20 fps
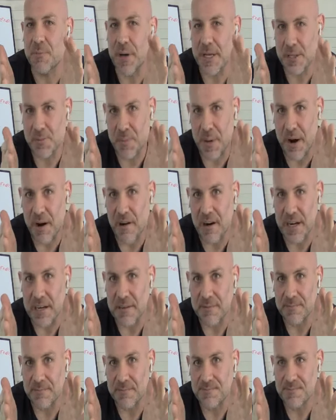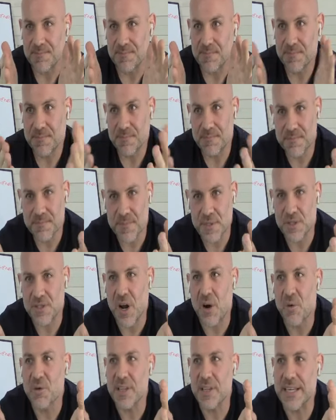best pairing? There's
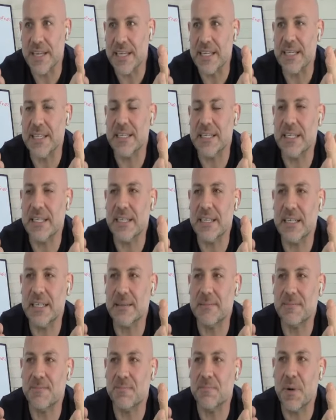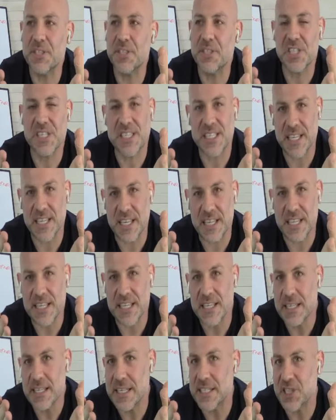not really any much
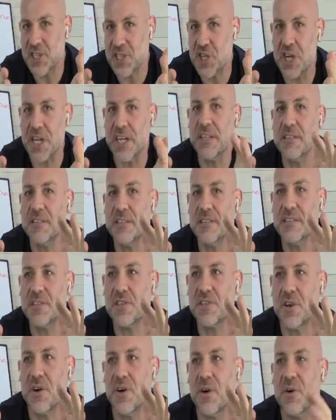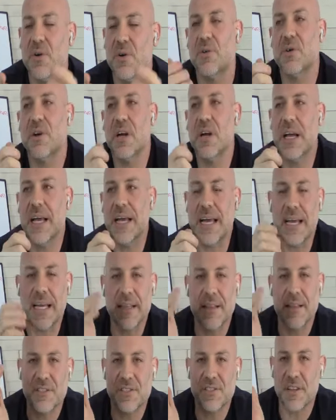acidity in gin, so
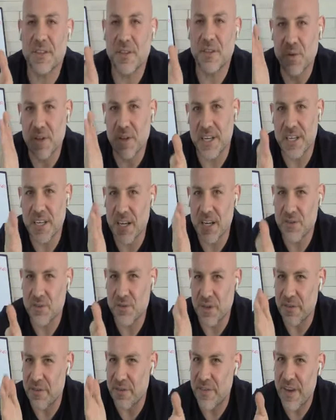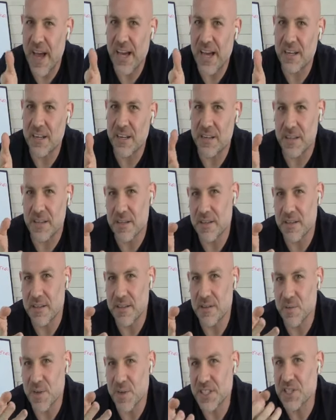there's nothing really to cut through the fat of
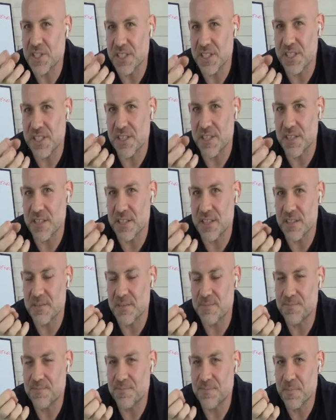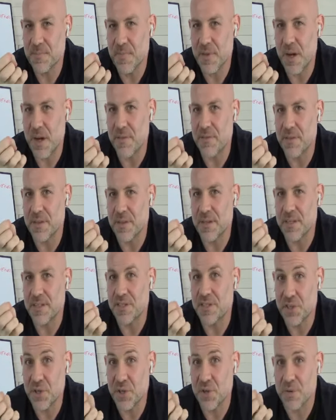the richness of the
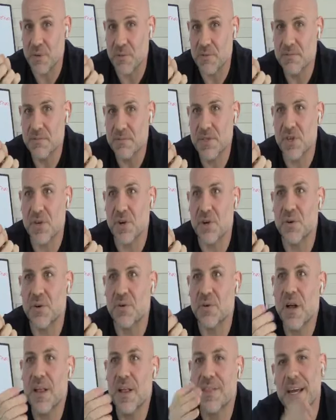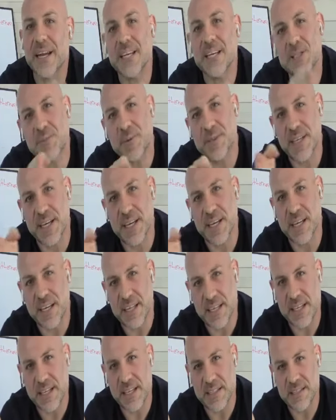stew. So that needs to be taken
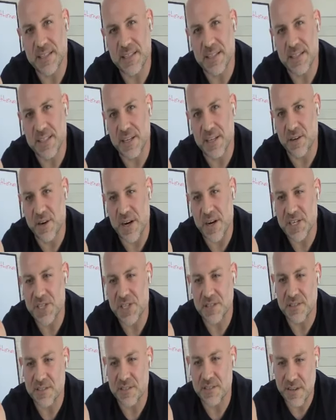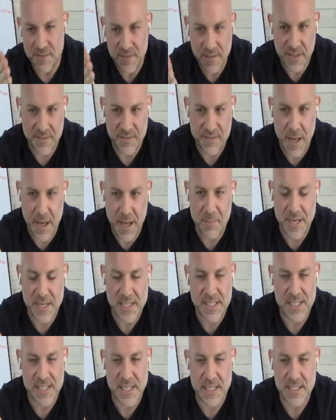in consideration, if that
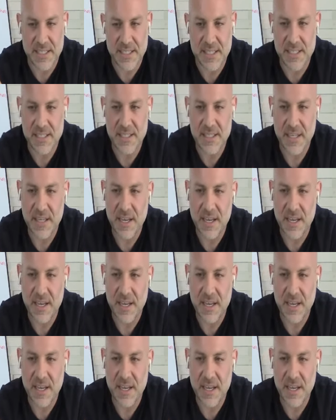makes sense.